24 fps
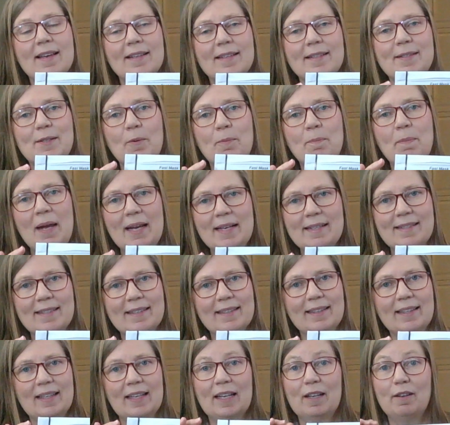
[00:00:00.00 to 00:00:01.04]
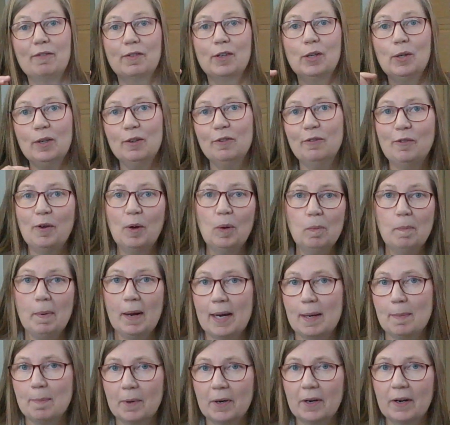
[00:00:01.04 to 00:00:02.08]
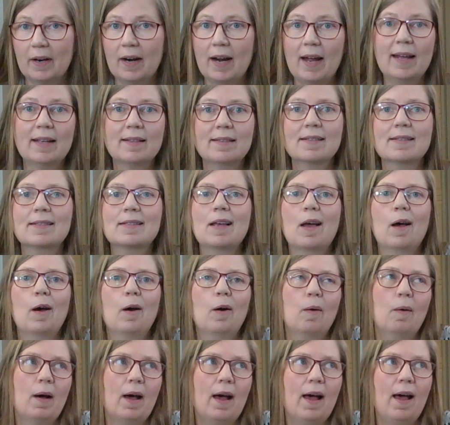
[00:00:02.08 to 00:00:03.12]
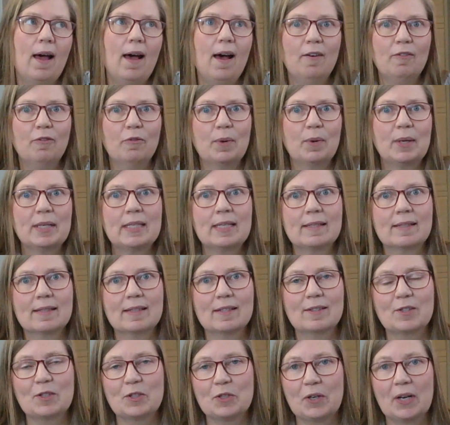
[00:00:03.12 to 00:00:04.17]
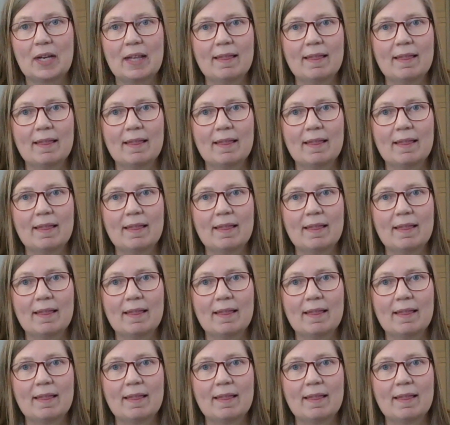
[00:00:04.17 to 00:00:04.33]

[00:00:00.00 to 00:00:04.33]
So basically, if you can fold paper and sew a halfway decent straight